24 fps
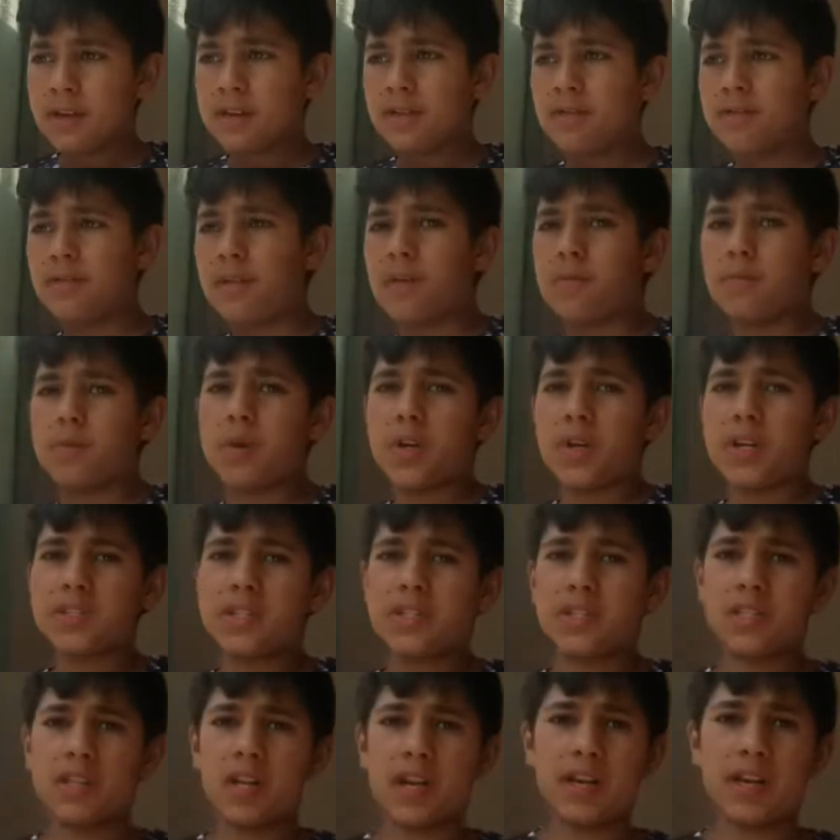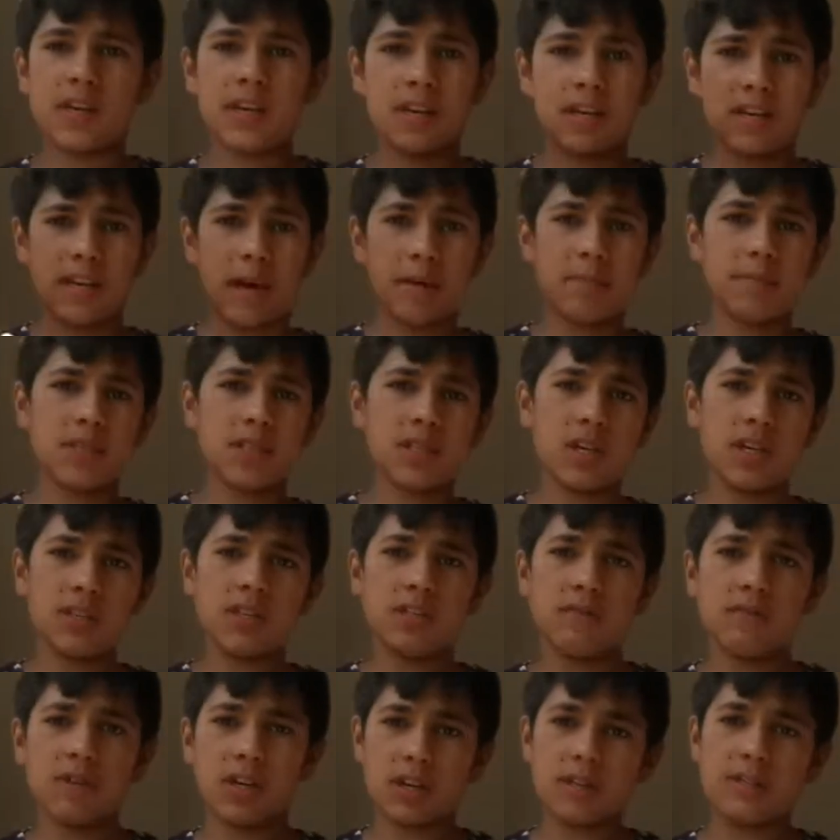fun places, like campsites,
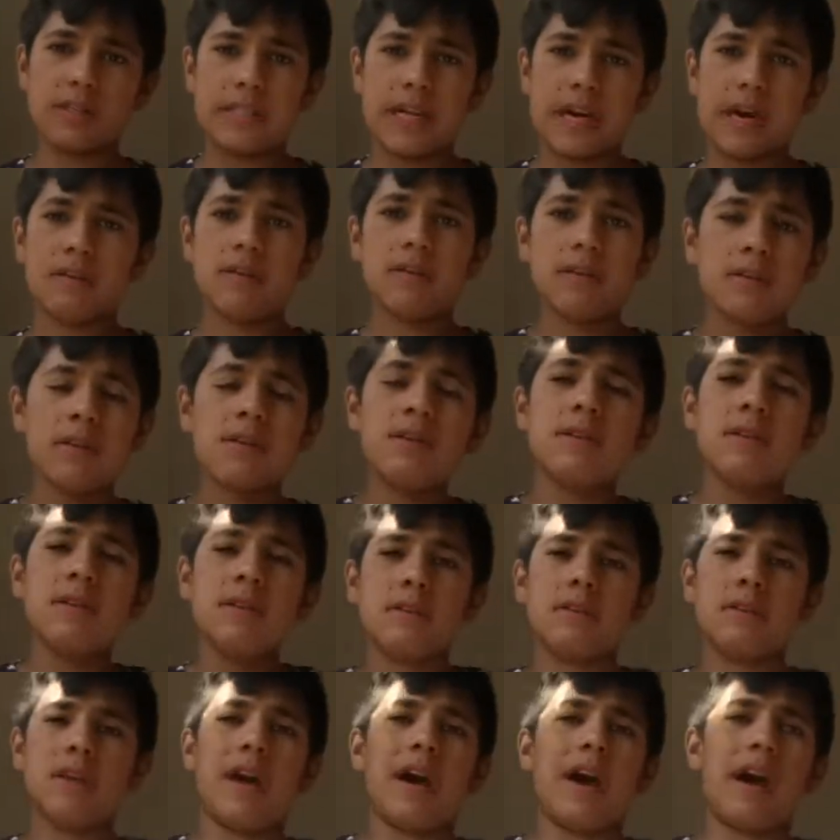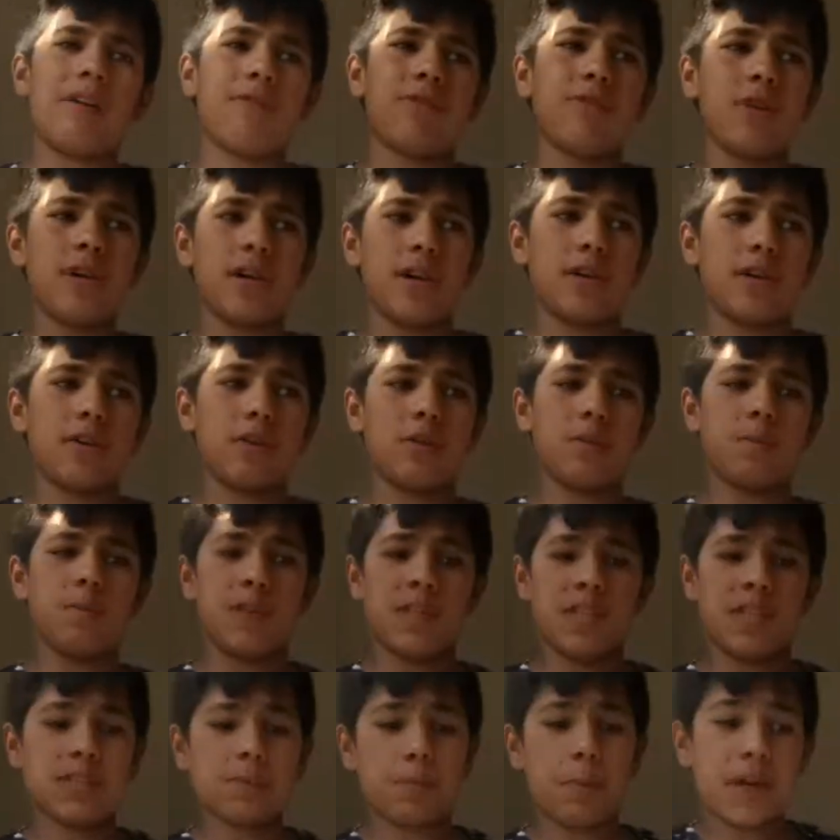have closed down. Yeah, I feel like it could have been
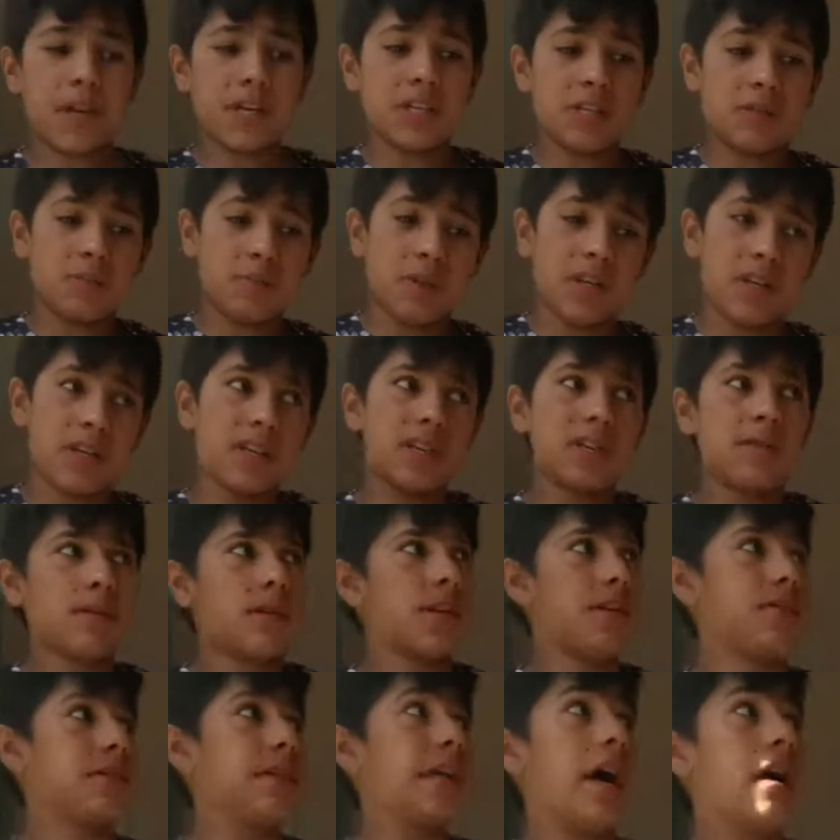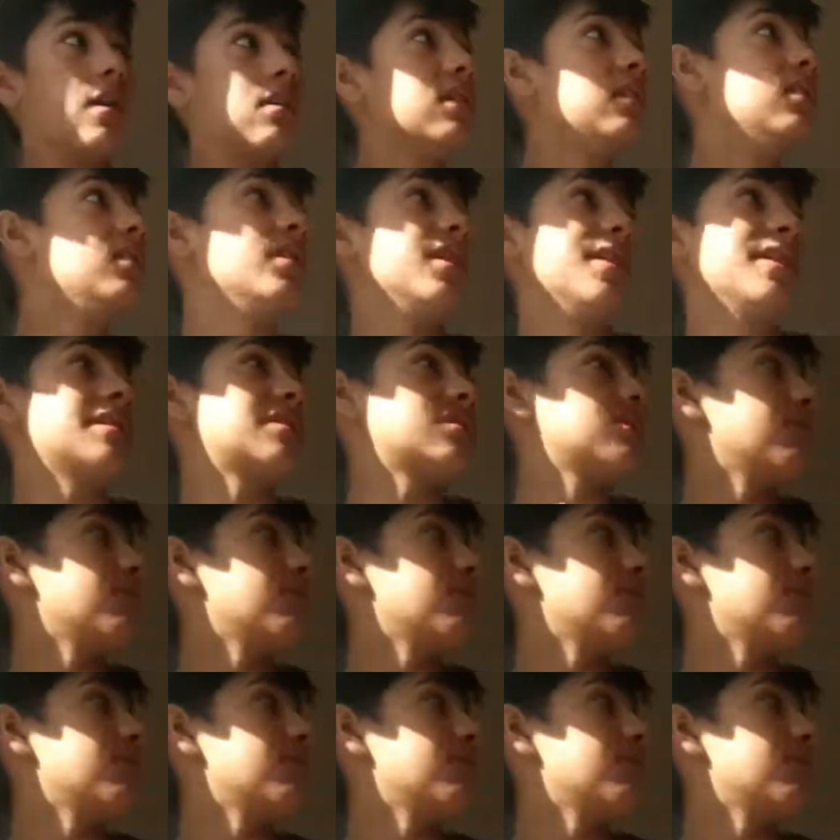this place, but it didn't close down. It